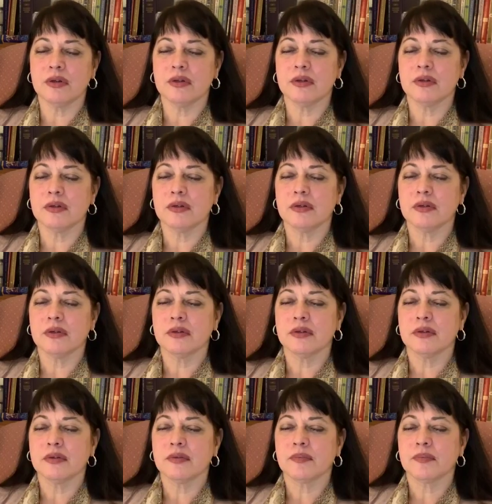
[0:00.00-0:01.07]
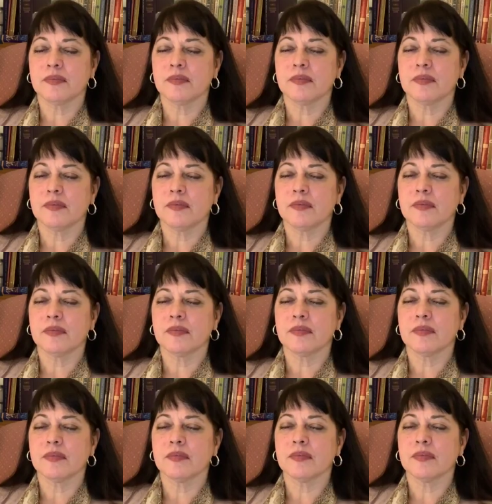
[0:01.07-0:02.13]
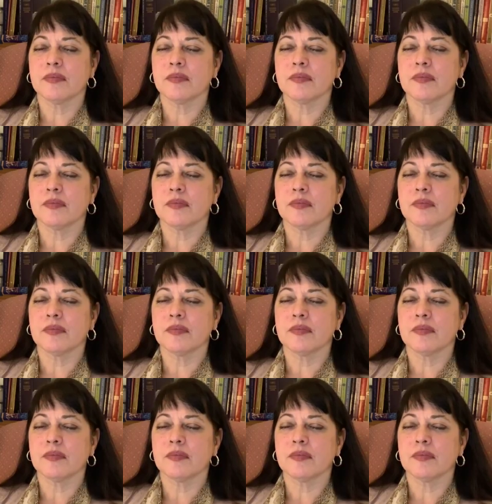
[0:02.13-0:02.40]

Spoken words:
[no speech]